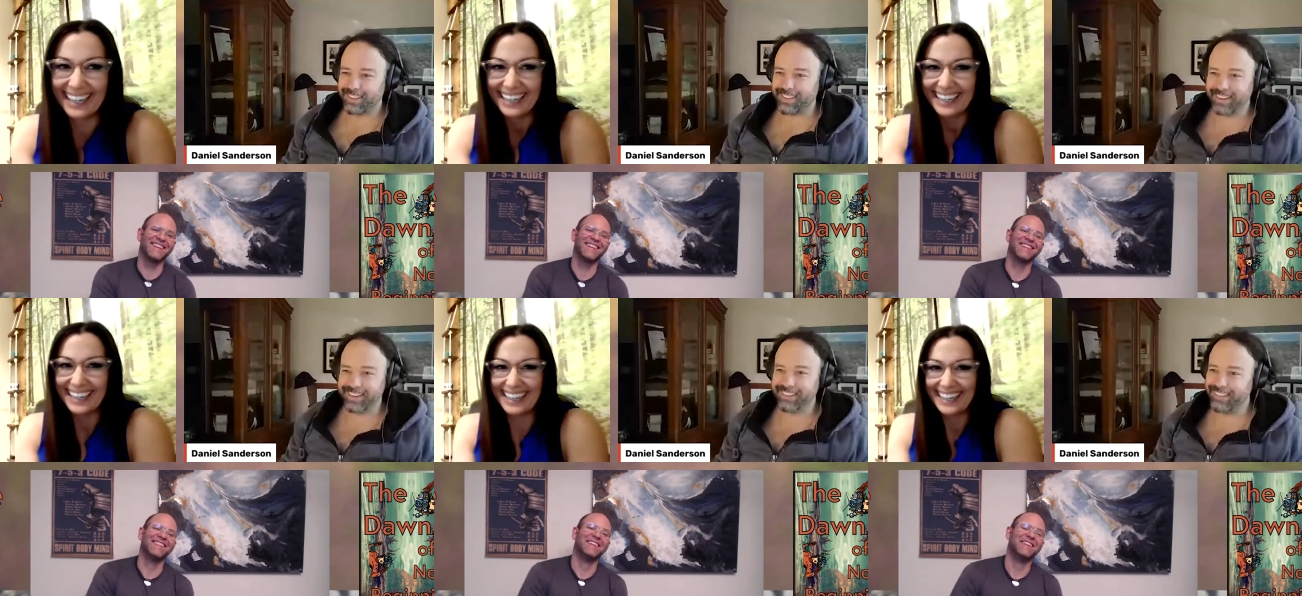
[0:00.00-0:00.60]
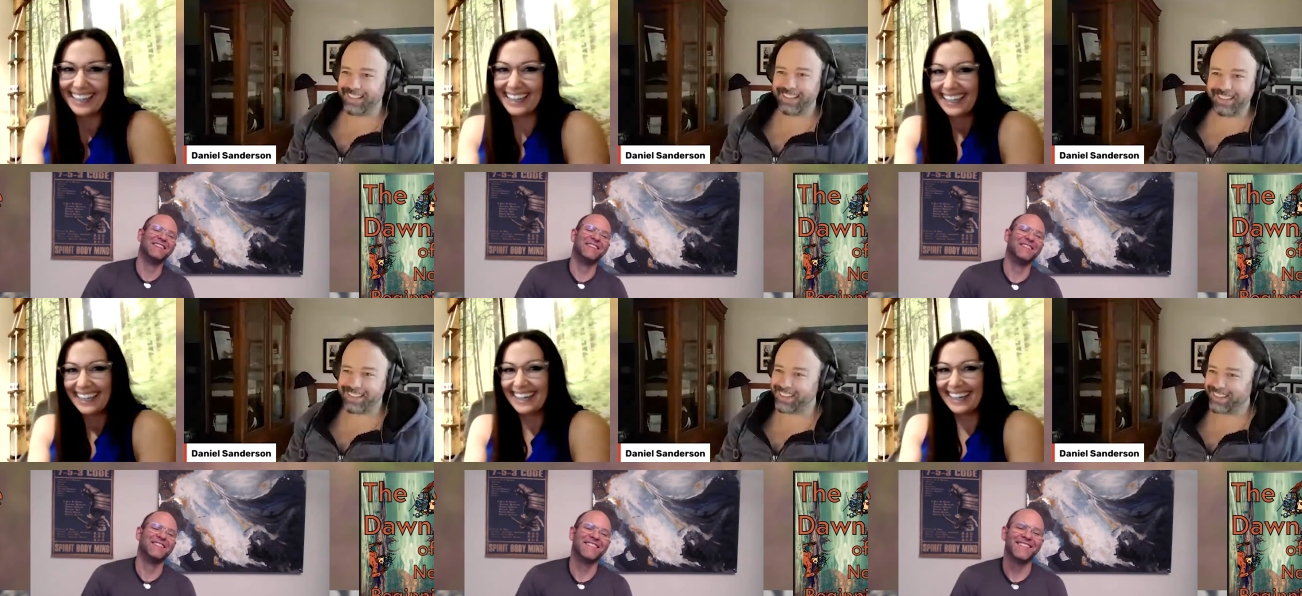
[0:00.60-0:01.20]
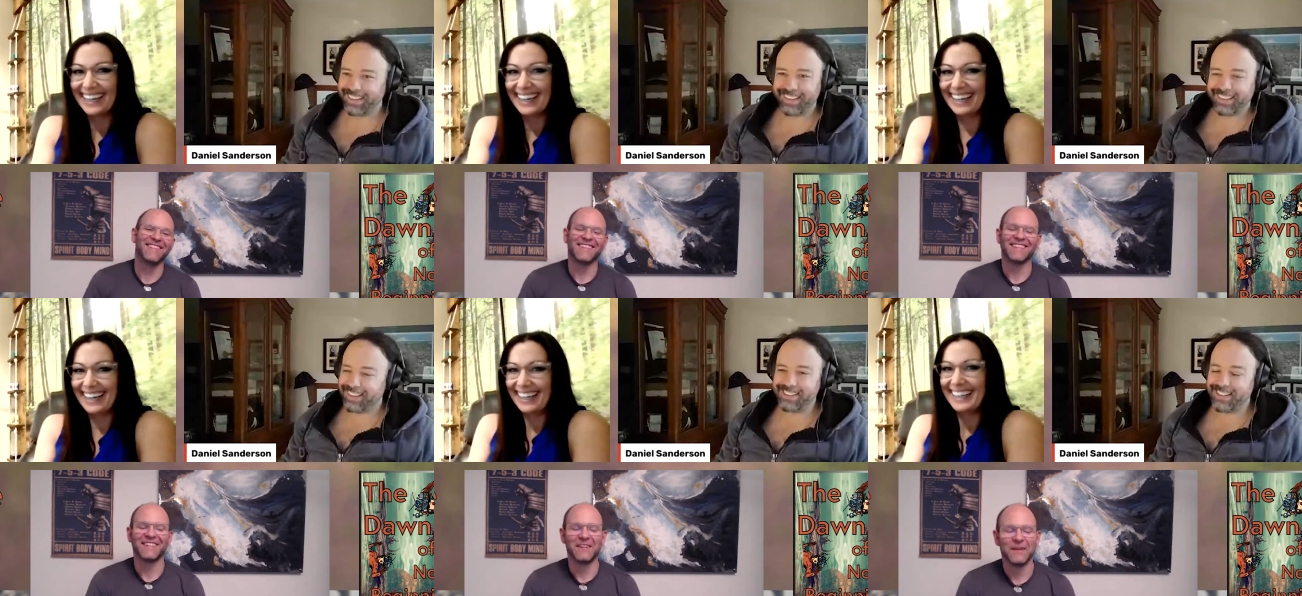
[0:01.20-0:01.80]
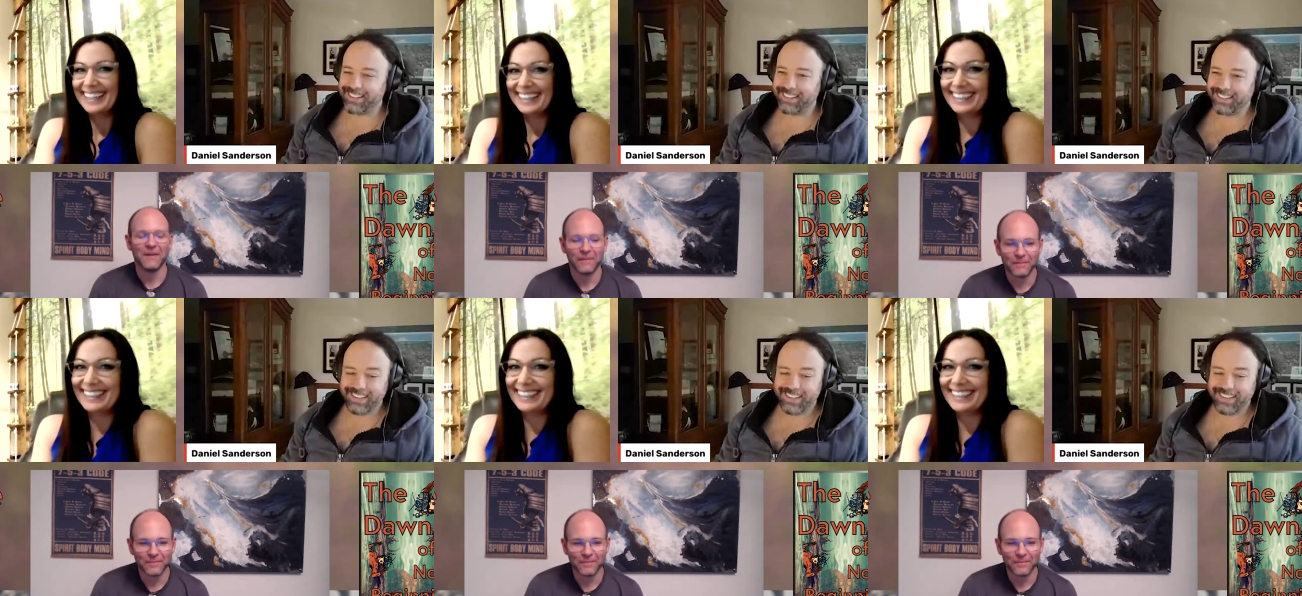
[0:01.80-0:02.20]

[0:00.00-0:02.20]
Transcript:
Speaker 1: you know, like I tell you.